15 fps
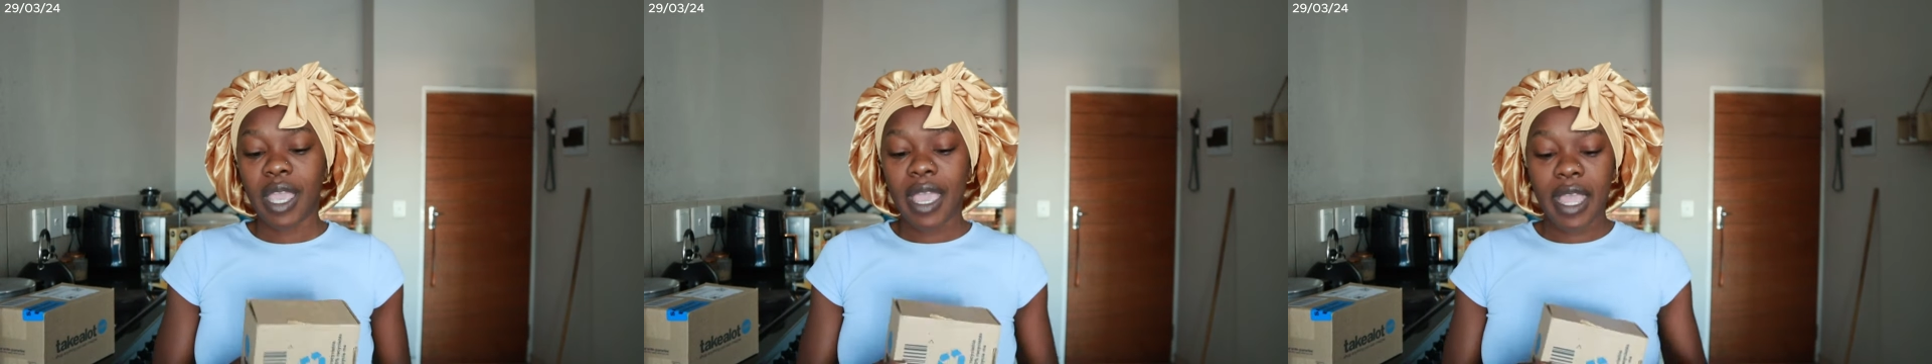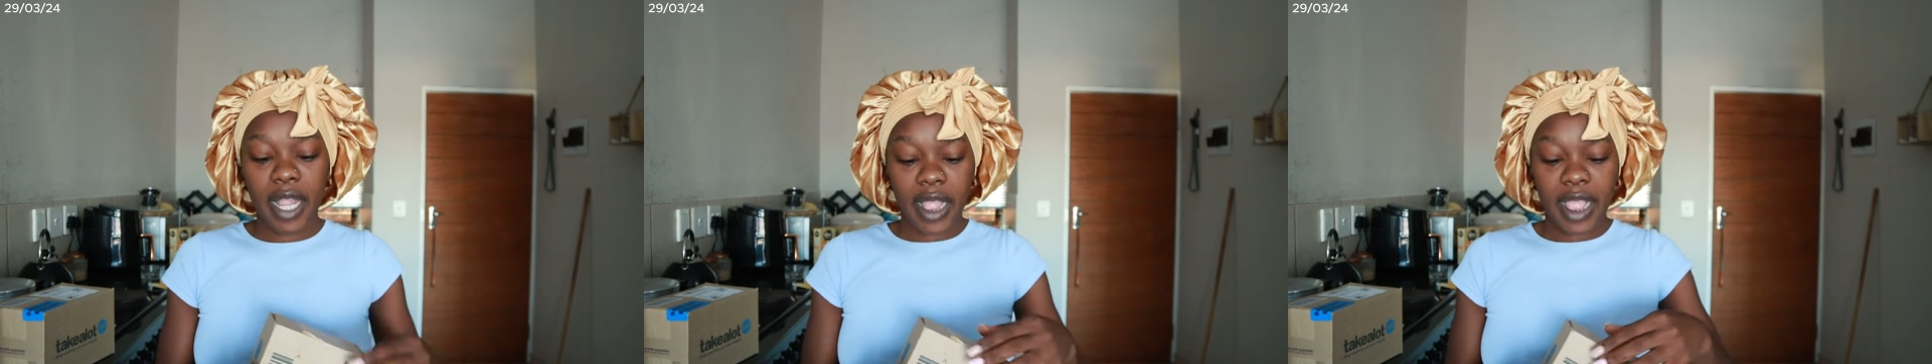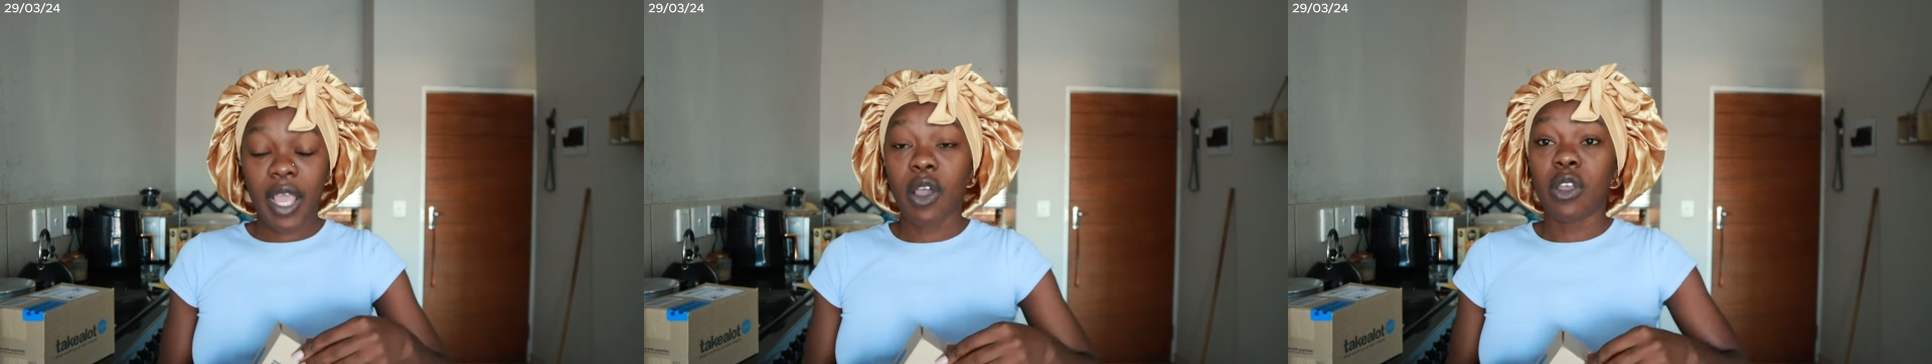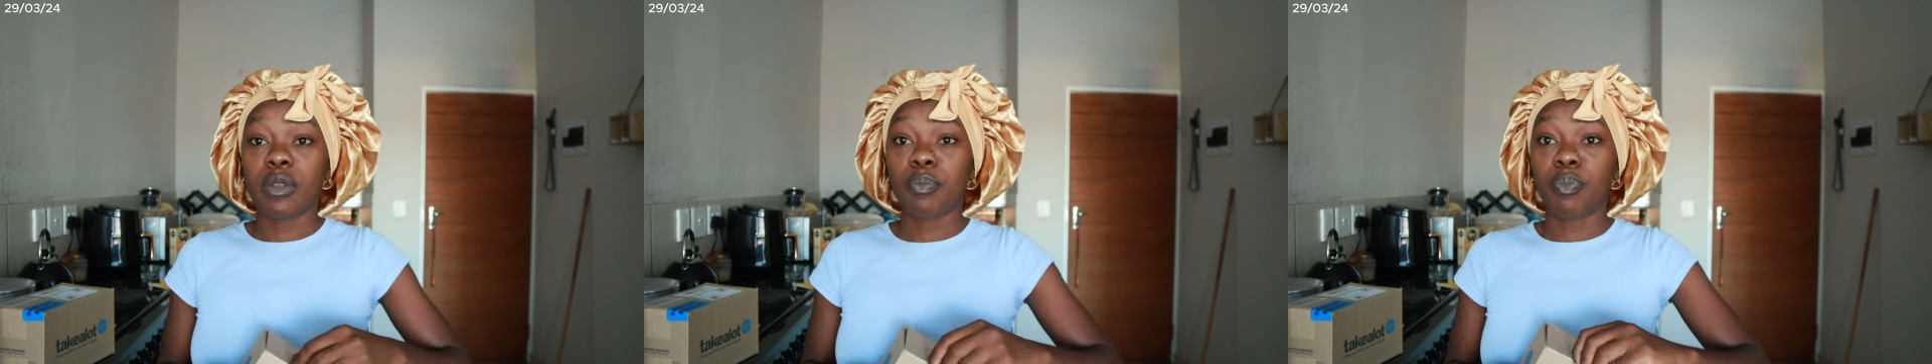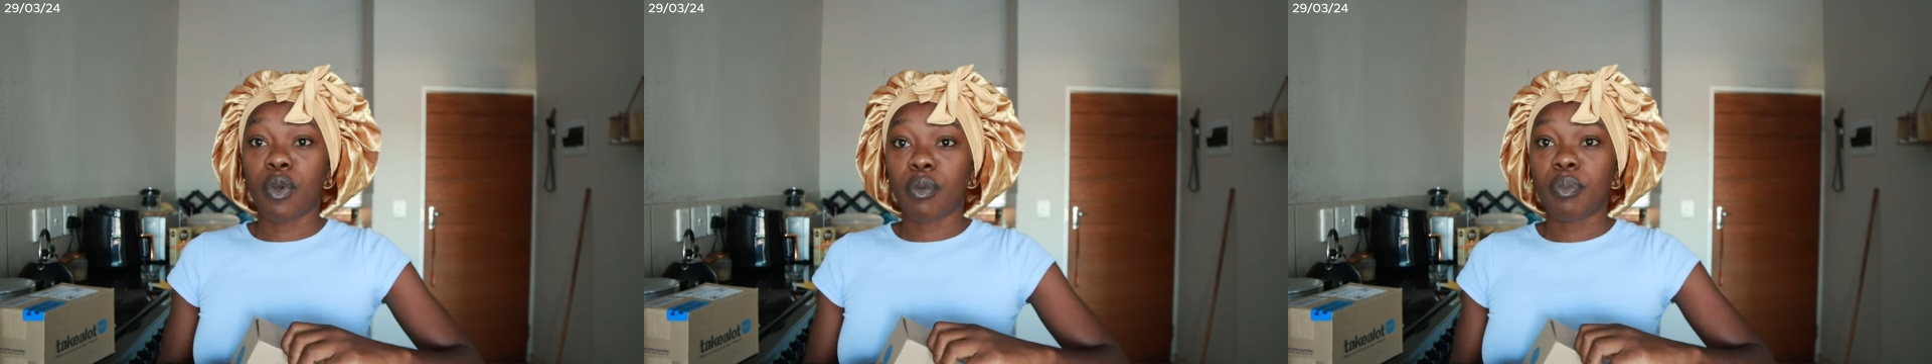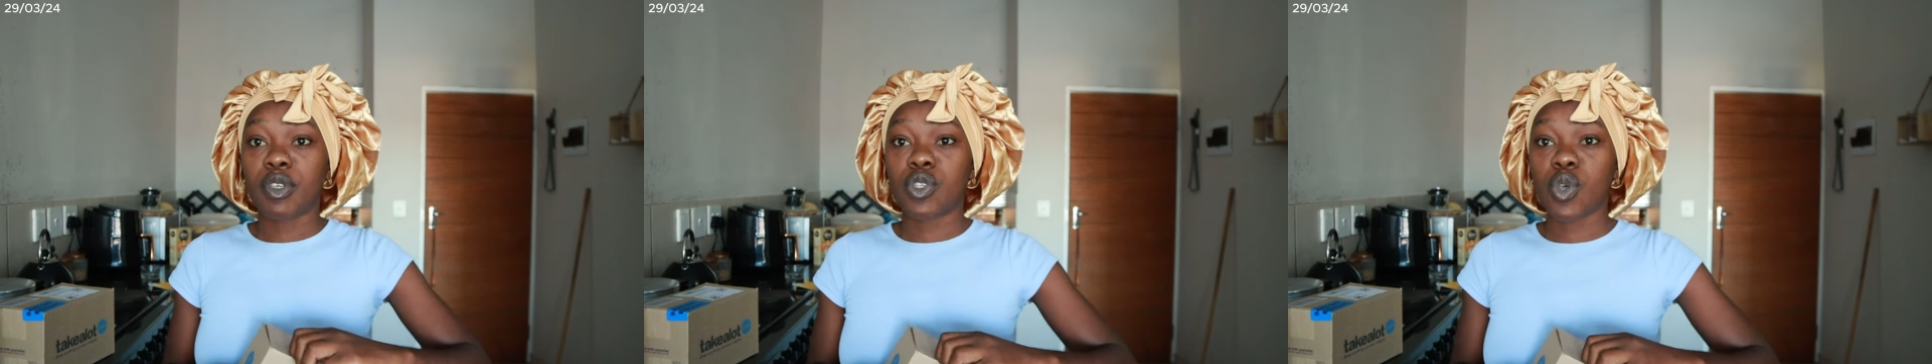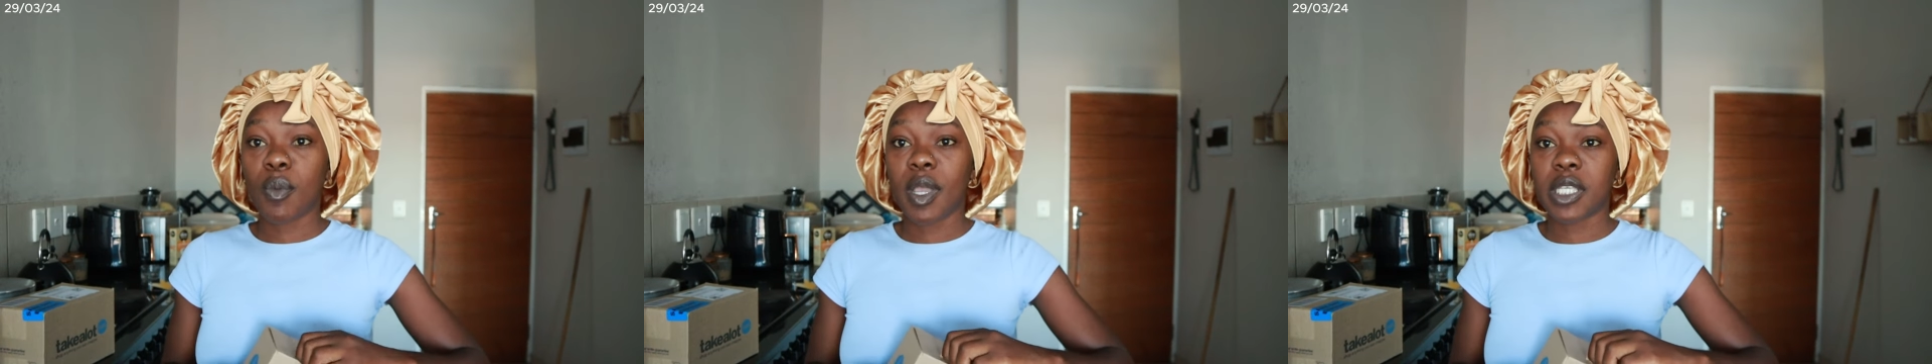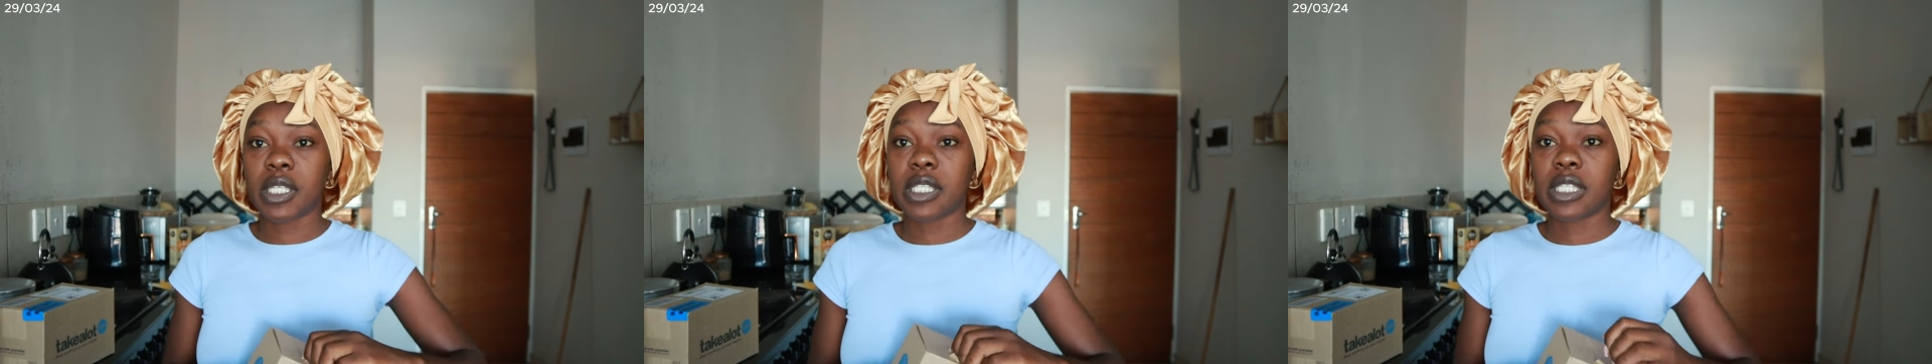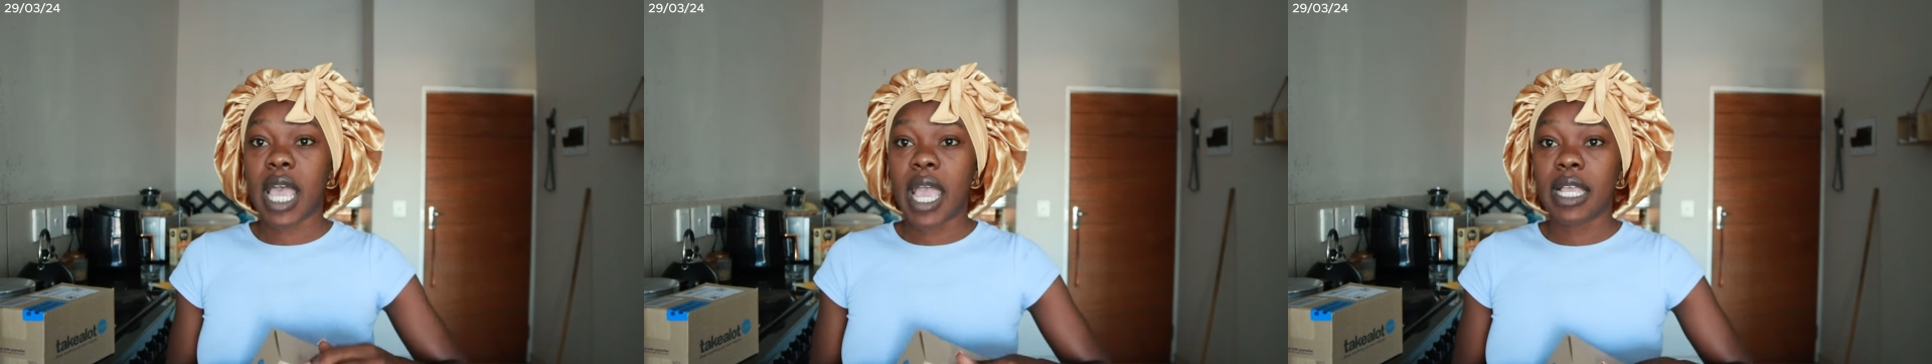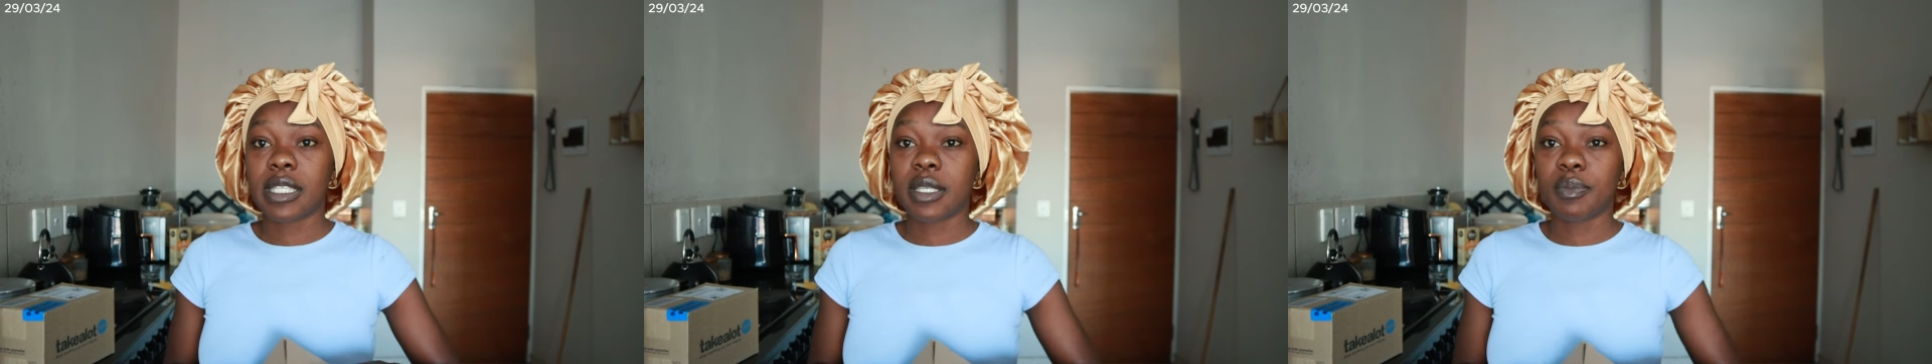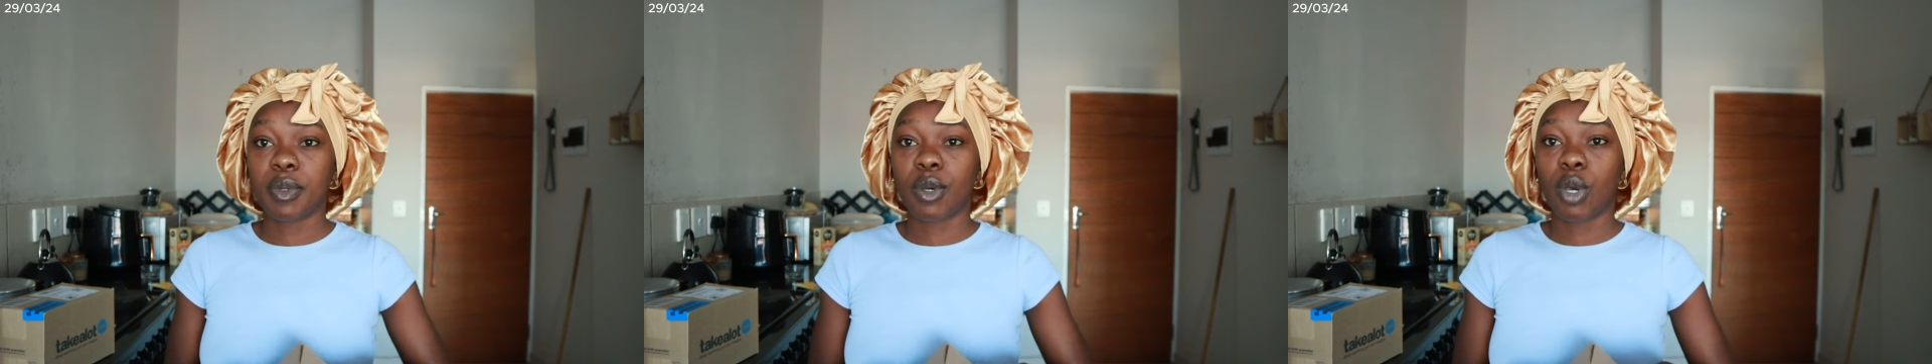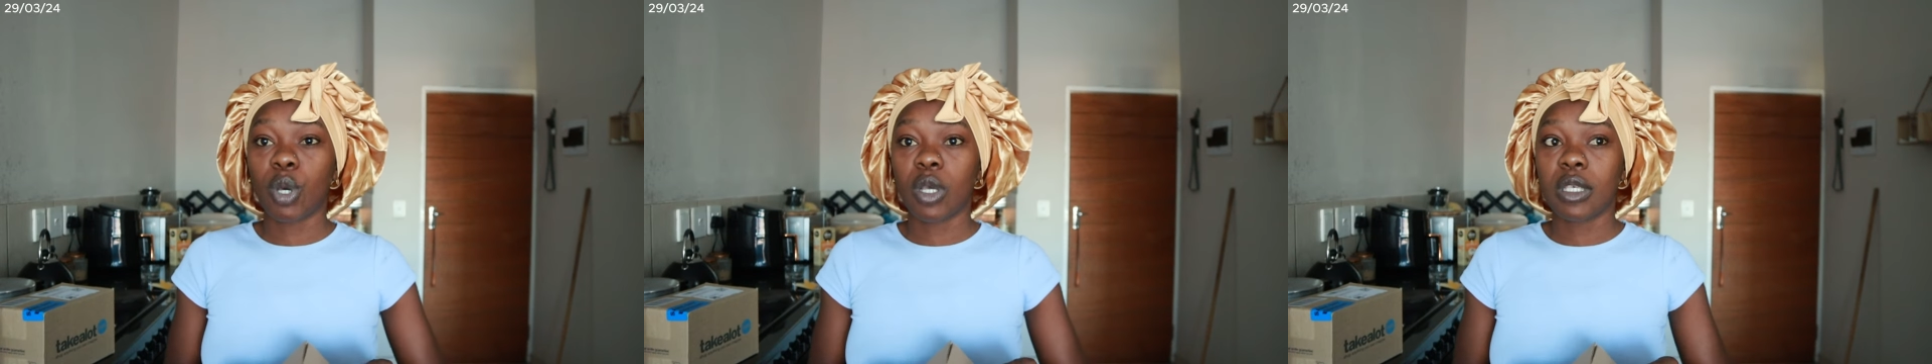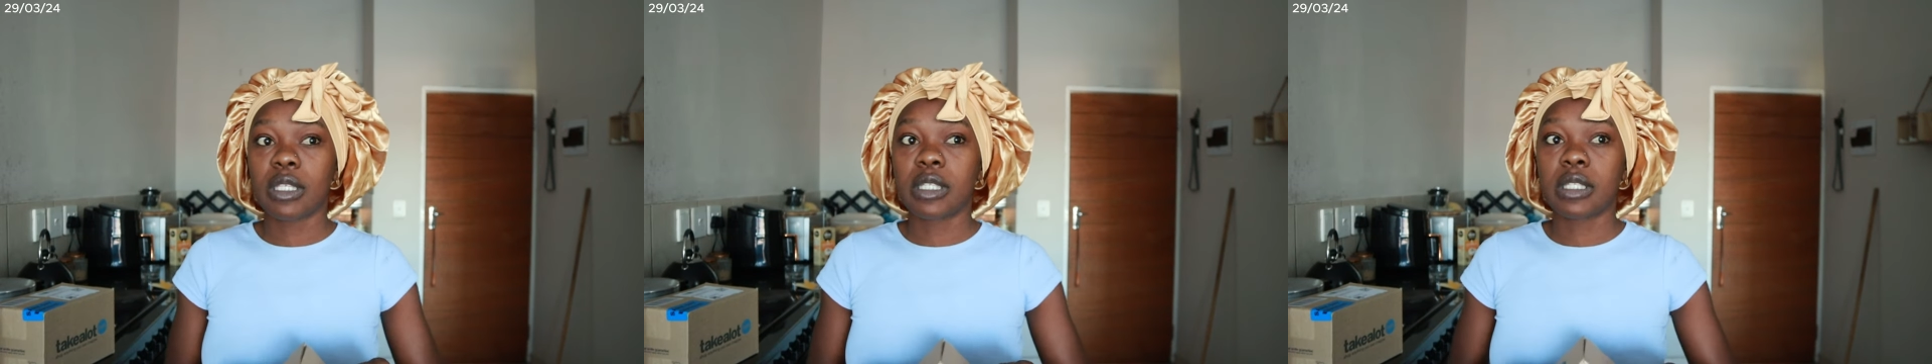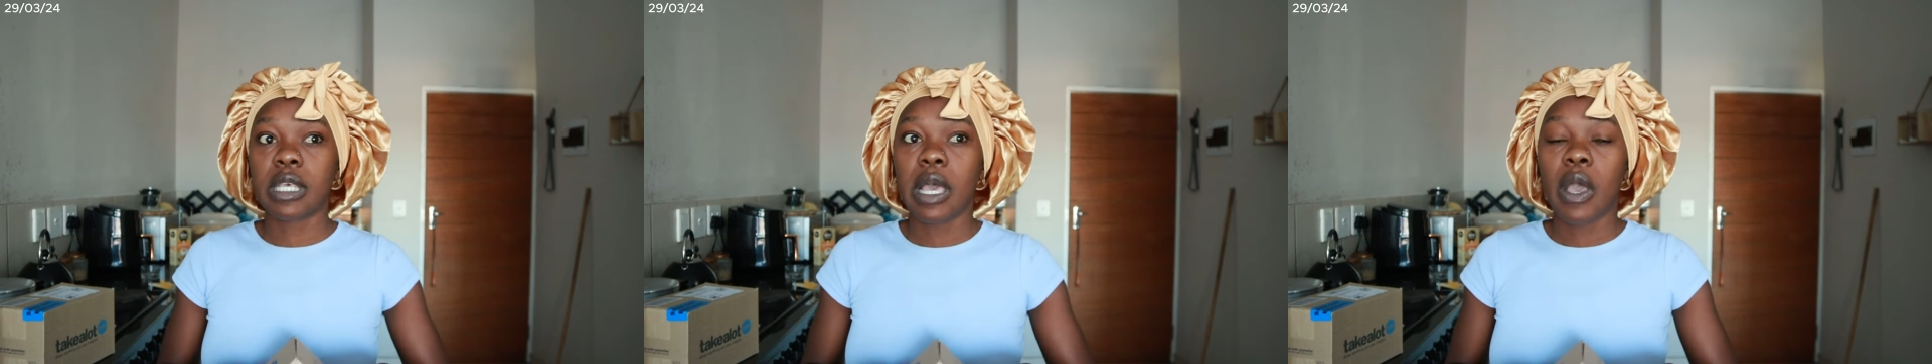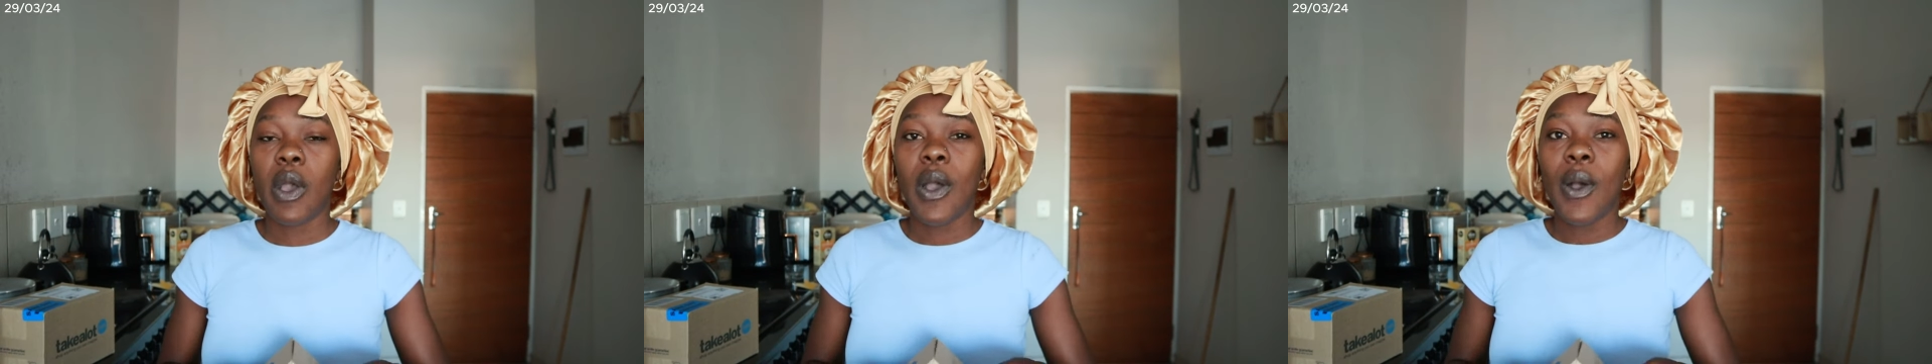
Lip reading: And that brought me so much anxiety because